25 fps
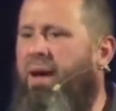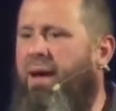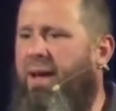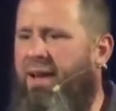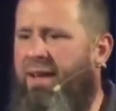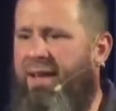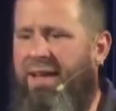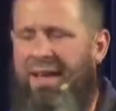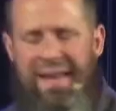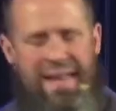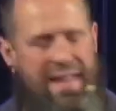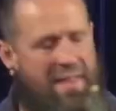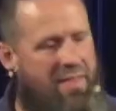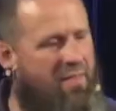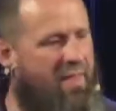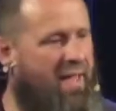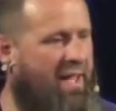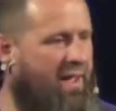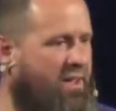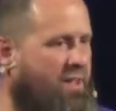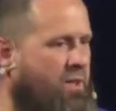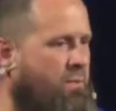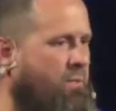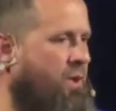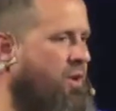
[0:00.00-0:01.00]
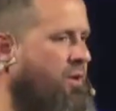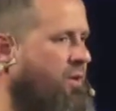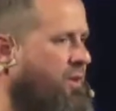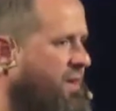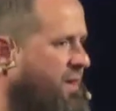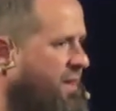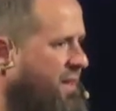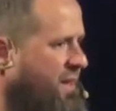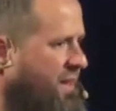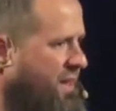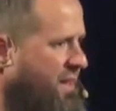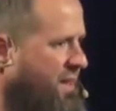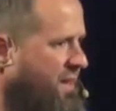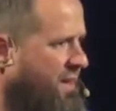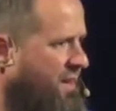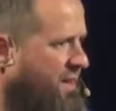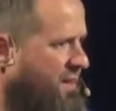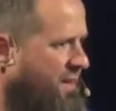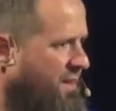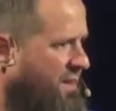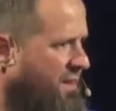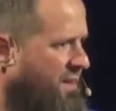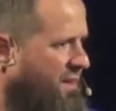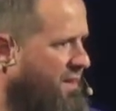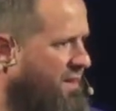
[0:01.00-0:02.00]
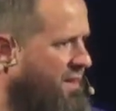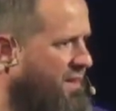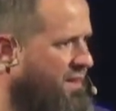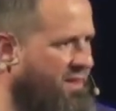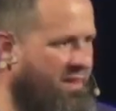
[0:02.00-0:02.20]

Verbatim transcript: everybody in that community